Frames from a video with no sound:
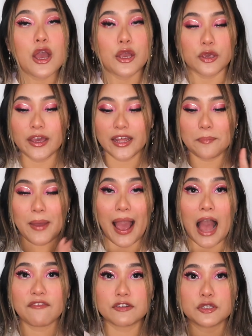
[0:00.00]
You can get a
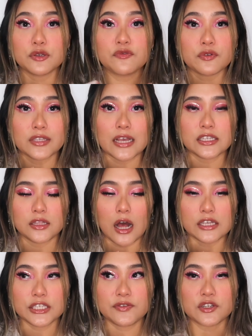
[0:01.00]
pack for 2 full-size
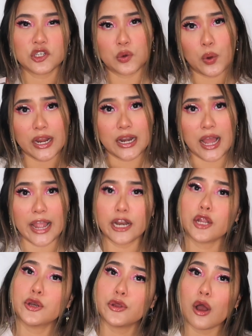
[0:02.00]
glosses for
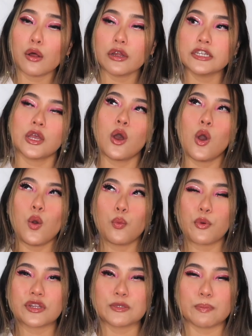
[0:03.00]
$29,
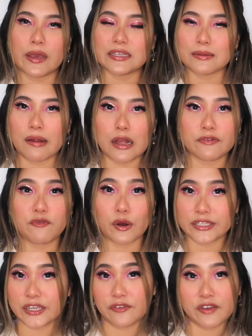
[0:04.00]
which makes them around
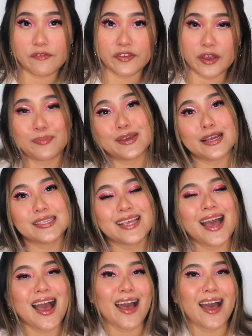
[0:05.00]
$14.50 a piece.